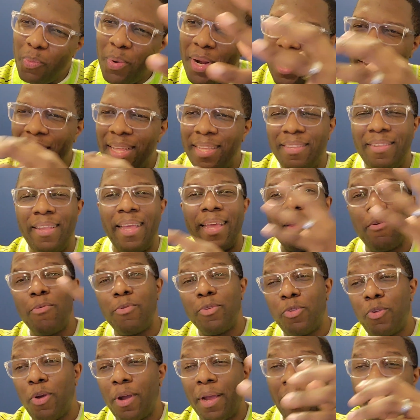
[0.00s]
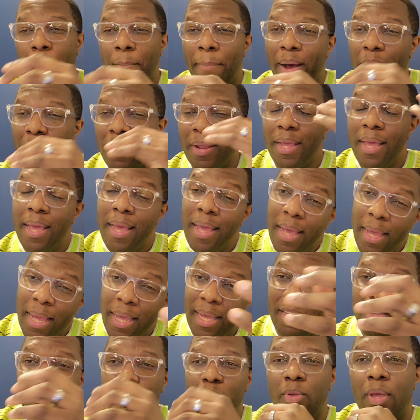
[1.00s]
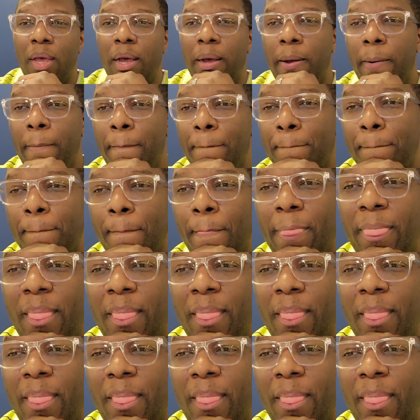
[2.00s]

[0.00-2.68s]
what did he say? He was talking about his, um,